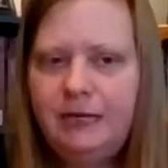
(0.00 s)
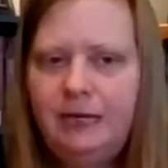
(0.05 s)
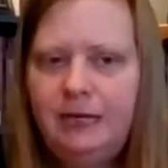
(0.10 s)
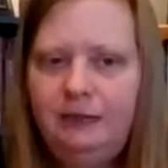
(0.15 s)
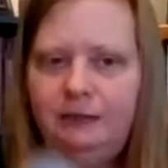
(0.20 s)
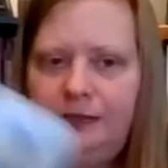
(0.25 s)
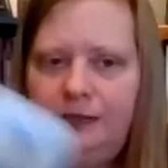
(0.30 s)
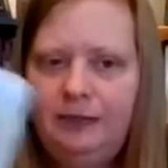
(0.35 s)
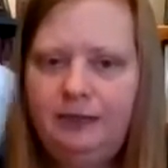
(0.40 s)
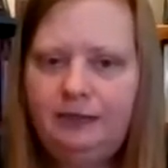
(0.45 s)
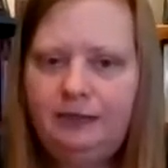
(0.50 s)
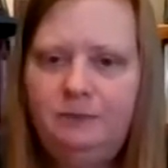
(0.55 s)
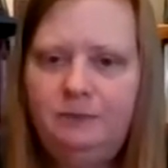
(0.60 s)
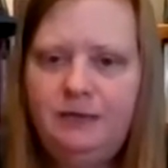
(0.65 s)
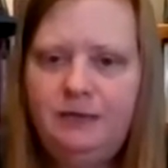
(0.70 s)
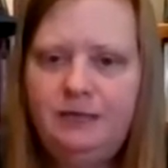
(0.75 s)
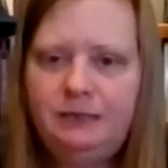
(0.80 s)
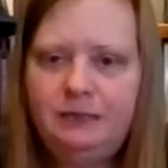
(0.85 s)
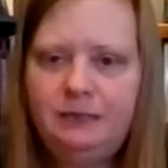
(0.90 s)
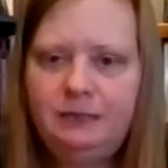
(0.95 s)
And that's
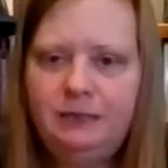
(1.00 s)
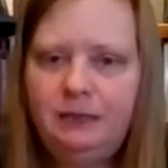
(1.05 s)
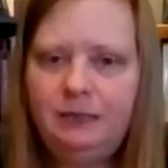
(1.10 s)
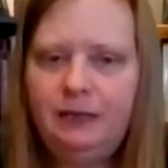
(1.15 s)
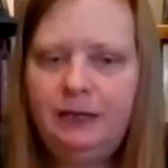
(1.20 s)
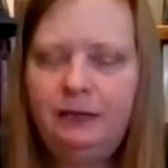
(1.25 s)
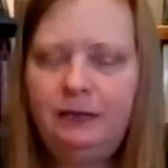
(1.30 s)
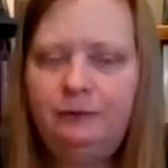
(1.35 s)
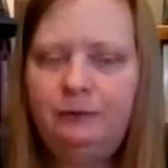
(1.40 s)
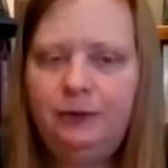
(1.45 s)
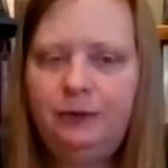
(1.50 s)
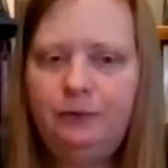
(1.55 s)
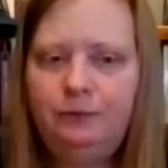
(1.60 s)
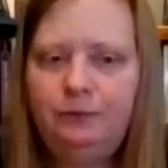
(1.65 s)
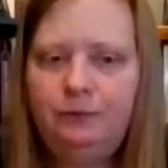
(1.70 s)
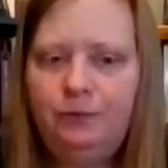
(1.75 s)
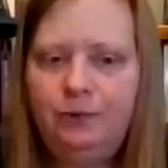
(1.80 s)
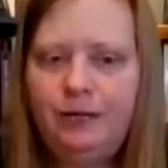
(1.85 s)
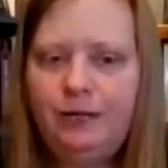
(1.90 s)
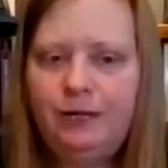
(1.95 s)
basically how I
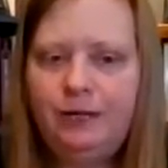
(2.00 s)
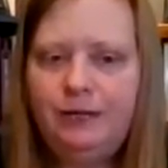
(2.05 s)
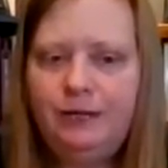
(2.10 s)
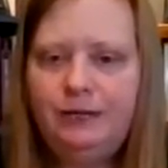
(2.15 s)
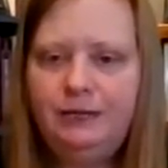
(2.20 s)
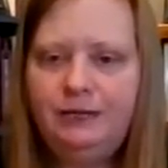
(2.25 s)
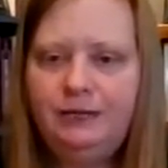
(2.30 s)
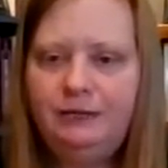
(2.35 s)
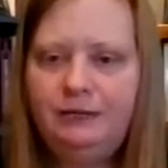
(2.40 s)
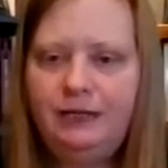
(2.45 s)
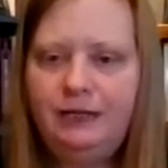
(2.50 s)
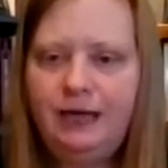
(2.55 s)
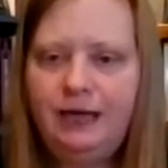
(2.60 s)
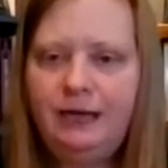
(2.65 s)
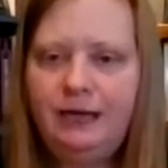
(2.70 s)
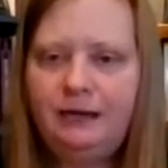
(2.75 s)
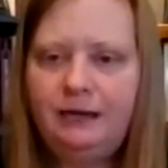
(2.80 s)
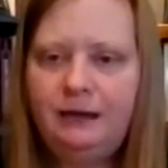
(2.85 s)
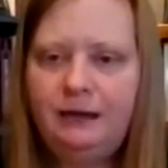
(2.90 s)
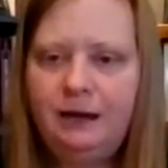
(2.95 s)
read
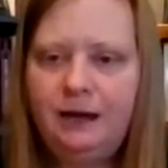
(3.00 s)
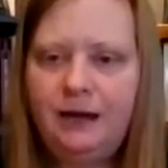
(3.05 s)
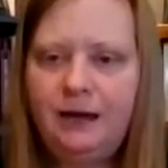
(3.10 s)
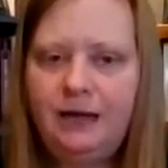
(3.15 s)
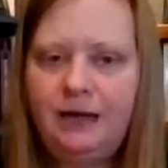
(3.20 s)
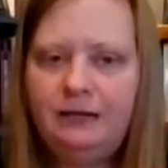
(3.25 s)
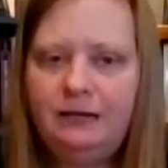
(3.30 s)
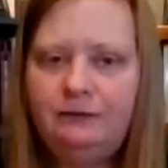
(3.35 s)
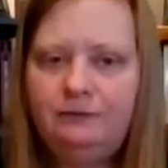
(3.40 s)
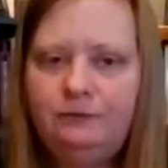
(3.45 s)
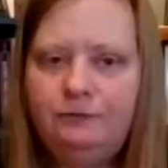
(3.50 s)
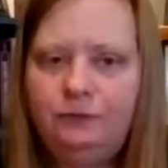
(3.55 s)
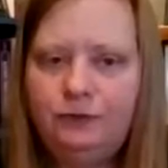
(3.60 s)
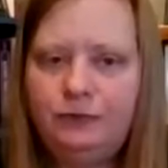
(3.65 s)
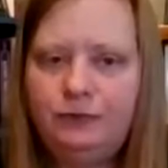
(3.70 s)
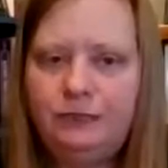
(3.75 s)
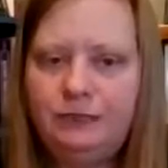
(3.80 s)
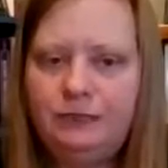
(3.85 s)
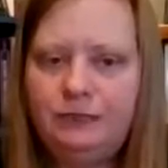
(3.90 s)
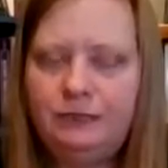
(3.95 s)
that 9
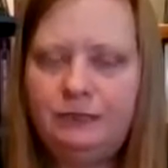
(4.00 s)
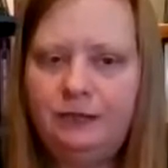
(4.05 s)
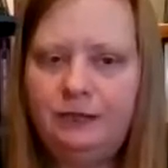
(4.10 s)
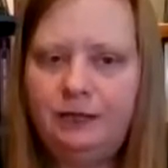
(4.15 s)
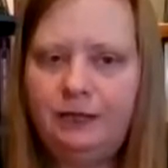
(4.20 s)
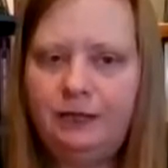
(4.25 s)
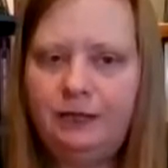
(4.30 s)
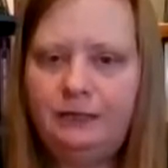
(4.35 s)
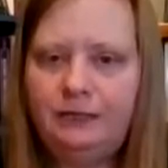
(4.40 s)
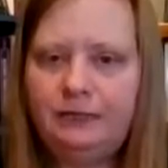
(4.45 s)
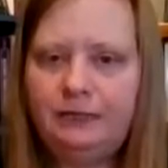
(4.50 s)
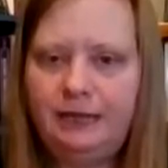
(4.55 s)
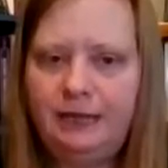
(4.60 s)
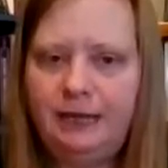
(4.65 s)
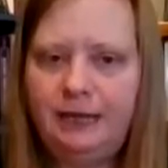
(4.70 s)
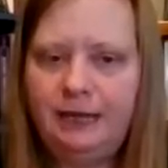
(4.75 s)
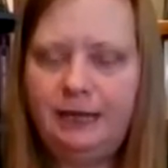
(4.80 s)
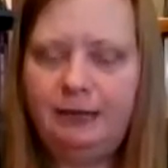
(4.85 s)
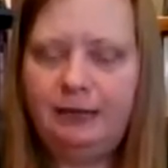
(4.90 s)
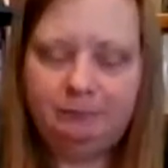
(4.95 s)
versus the
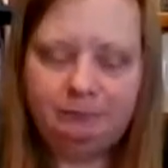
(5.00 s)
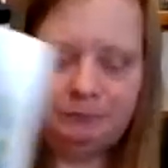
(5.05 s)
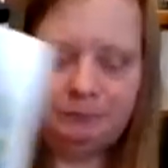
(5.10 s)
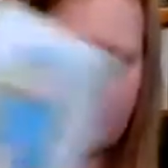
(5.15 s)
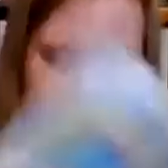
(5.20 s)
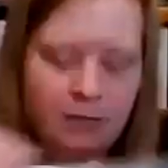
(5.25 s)
10.